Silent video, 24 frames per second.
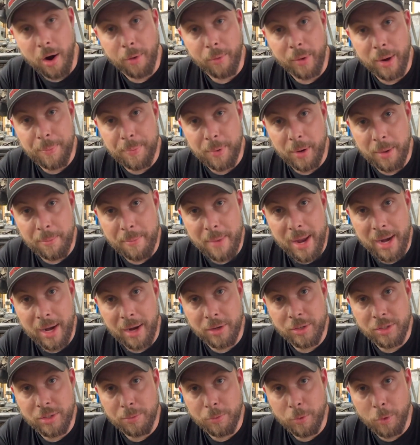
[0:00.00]
ripping and
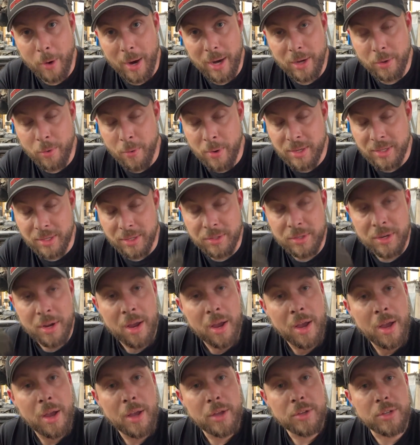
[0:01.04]
making some great noises.
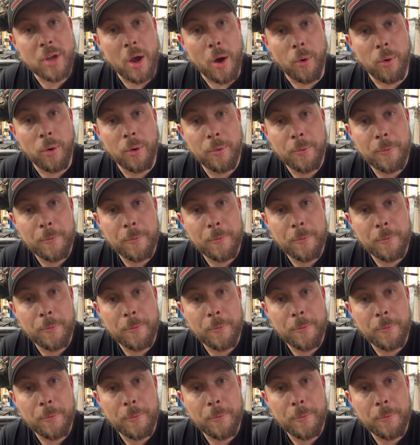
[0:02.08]
So,